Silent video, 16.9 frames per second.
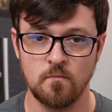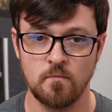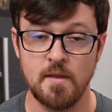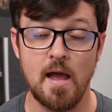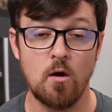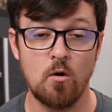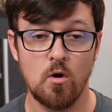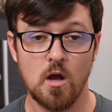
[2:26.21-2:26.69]

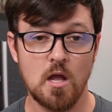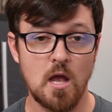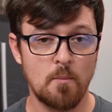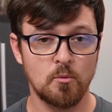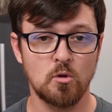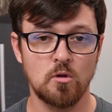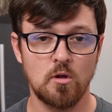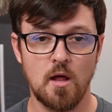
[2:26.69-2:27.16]
Now, a
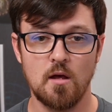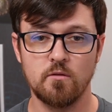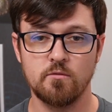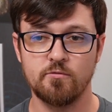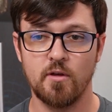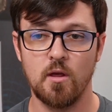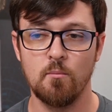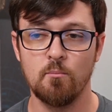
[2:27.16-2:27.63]
couple of
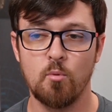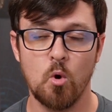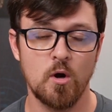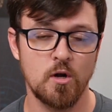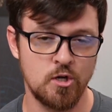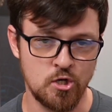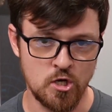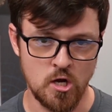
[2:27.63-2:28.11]

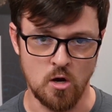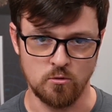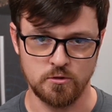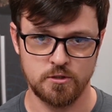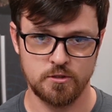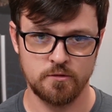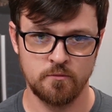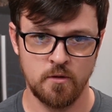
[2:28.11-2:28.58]
important
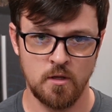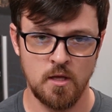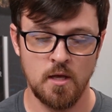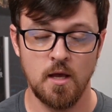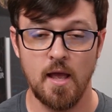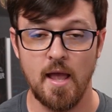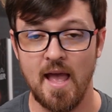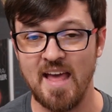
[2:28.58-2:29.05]
notes.
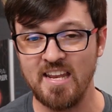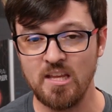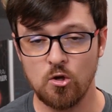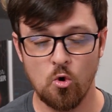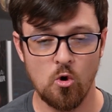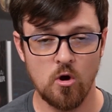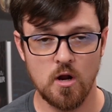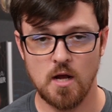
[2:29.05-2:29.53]
Any
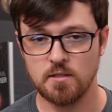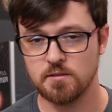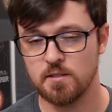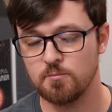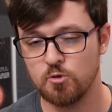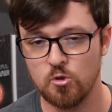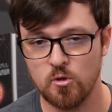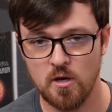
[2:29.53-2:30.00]
core
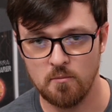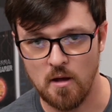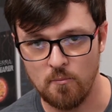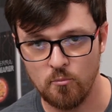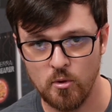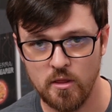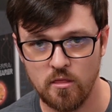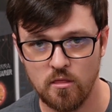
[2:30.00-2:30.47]
concept you come up
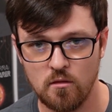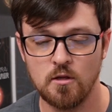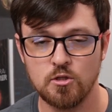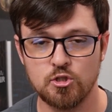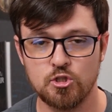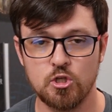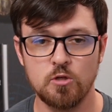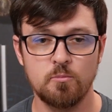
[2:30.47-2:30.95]
with
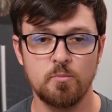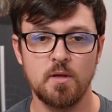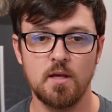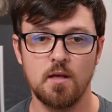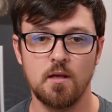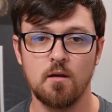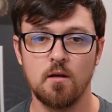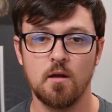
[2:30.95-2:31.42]
should
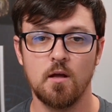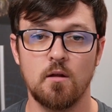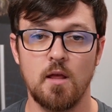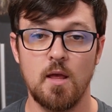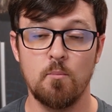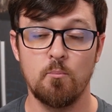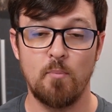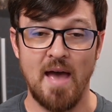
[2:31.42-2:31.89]
be
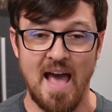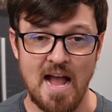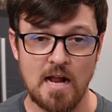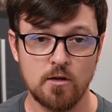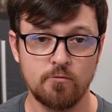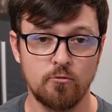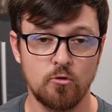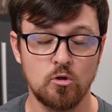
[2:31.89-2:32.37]

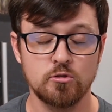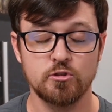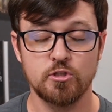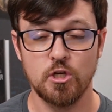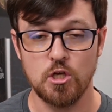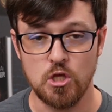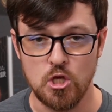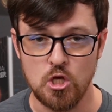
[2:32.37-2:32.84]
impactful
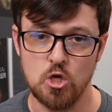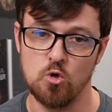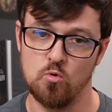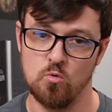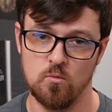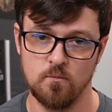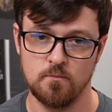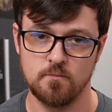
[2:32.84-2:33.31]
to you.
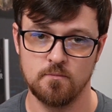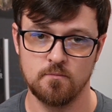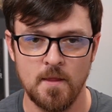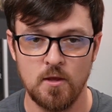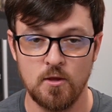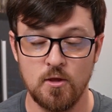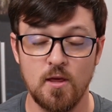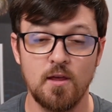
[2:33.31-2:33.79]

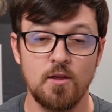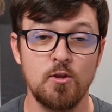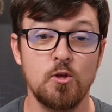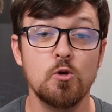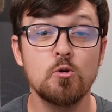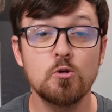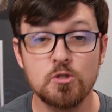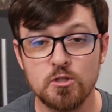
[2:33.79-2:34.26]

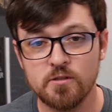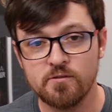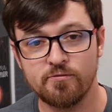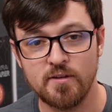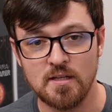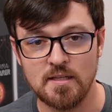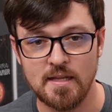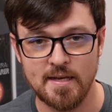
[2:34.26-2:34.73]
You should
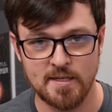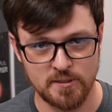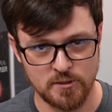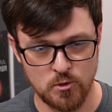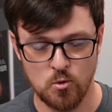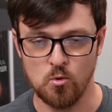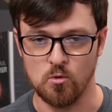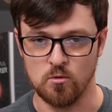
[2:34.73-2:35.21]
feel like it's
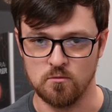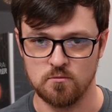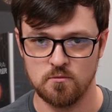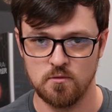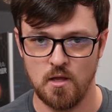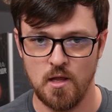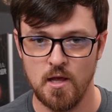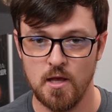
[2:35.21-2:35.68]
cool.
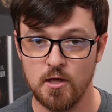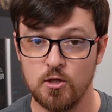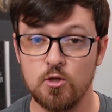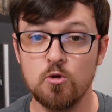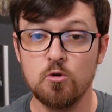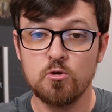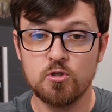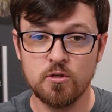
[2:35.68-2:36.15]

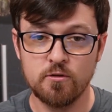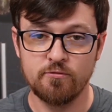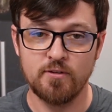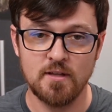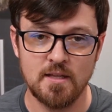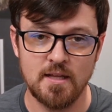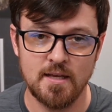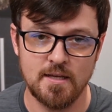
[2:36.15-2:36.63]
You should
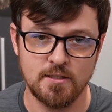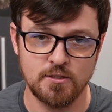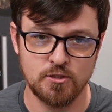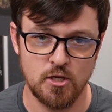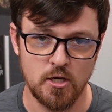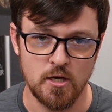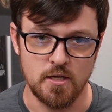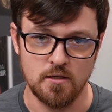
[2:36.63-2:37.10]
feel like it's
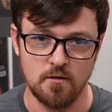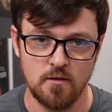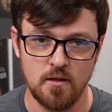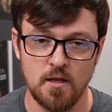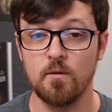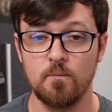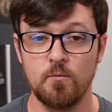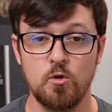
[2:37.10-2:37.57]
good.
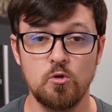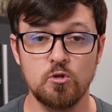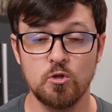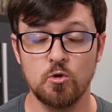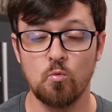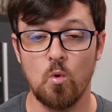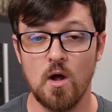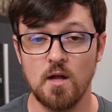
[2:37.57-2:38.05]
You should
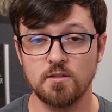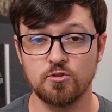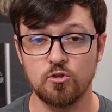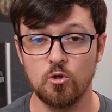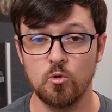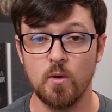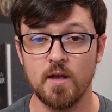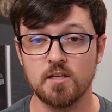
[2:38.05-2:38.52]
want
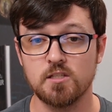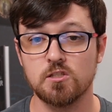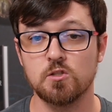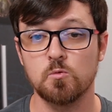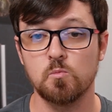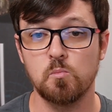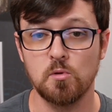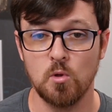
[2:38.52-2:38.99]
to
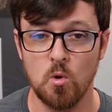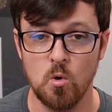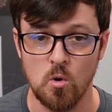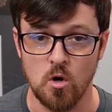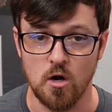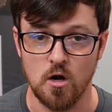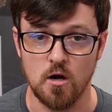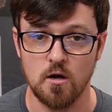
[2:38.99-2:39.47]

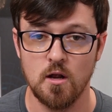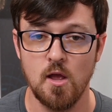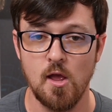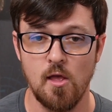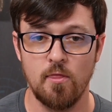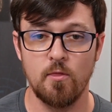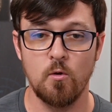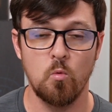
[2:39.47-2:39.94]
explore
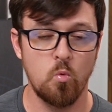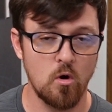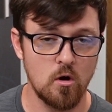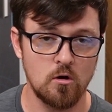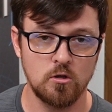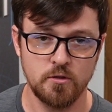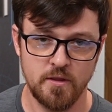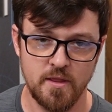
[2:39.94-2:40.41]
the
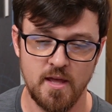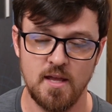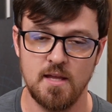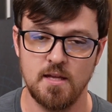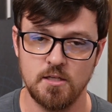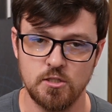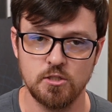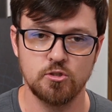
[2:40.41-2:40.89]
world that
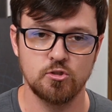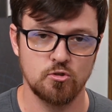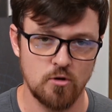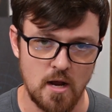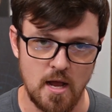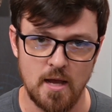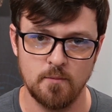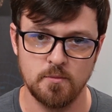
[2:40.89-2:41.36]
it
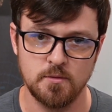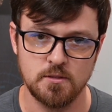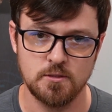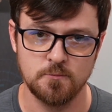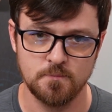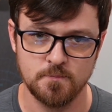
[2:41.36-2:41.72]
describes.